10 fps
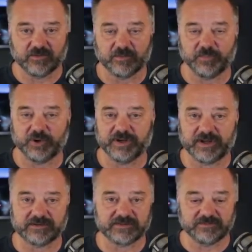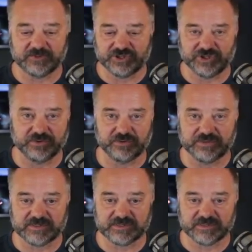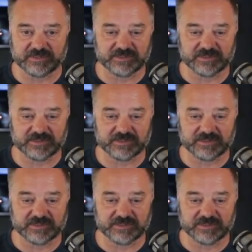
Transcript: putting out some juice.